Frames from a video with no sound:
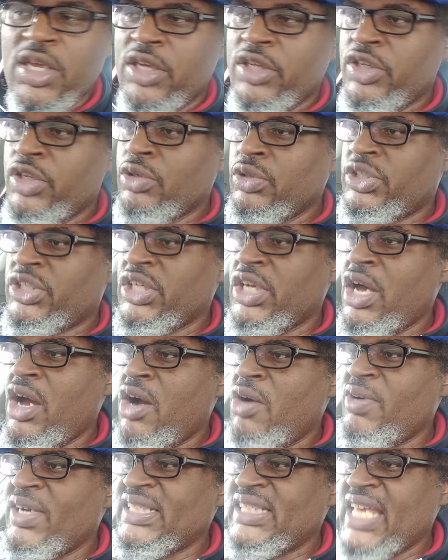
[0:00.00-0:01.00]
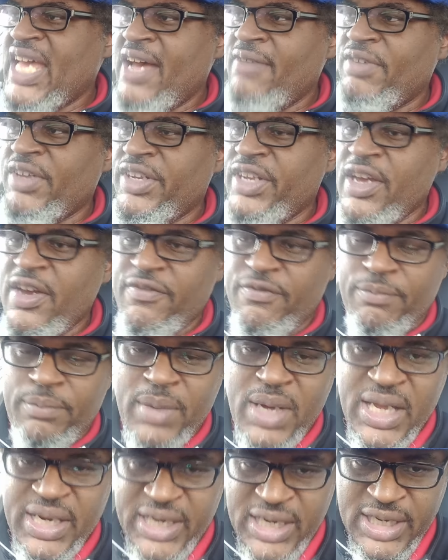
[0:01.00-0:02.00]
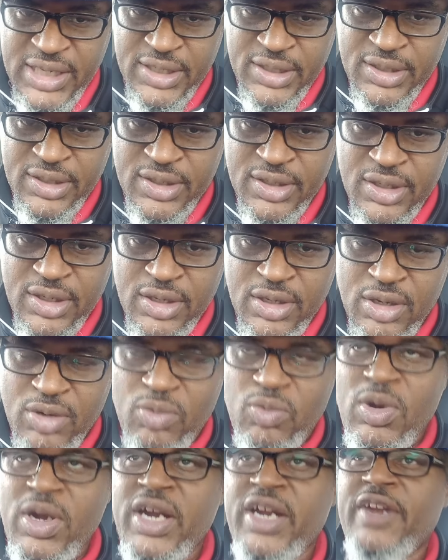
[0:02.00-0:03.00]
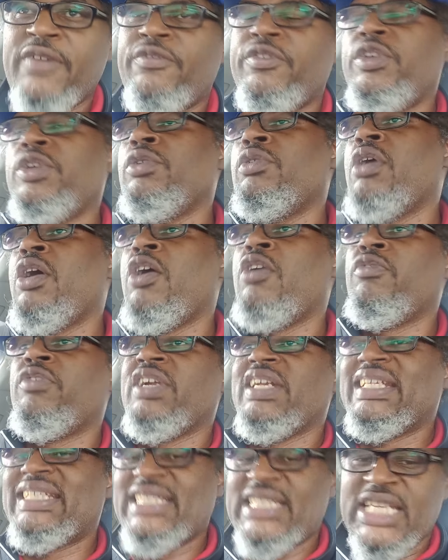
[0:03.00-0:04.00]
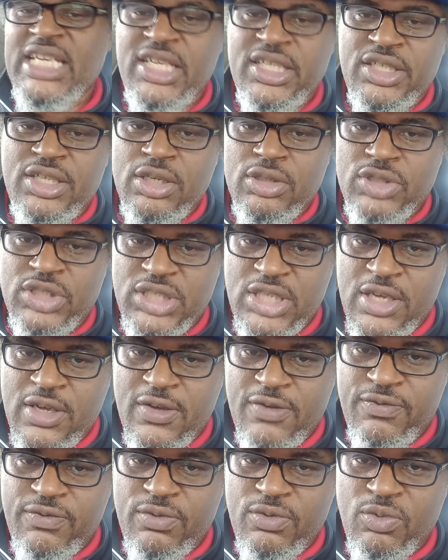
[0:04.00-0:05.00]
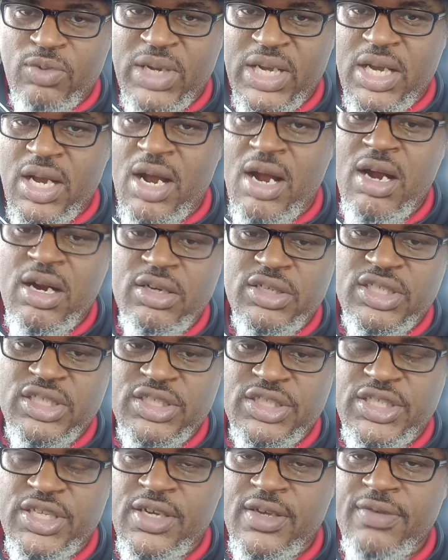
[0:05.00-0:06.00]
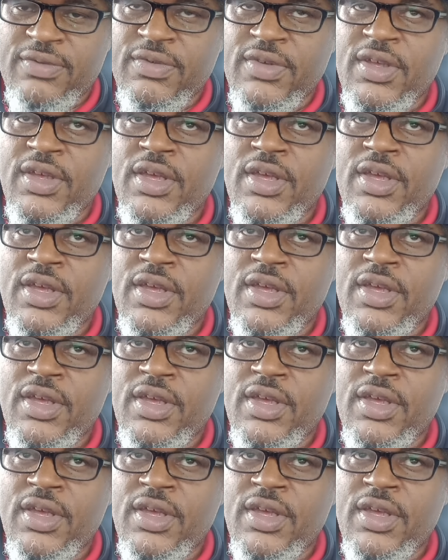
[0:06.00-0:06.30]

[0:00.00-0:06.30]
You should always have enough money where if you overextend yourself with cars and stuff,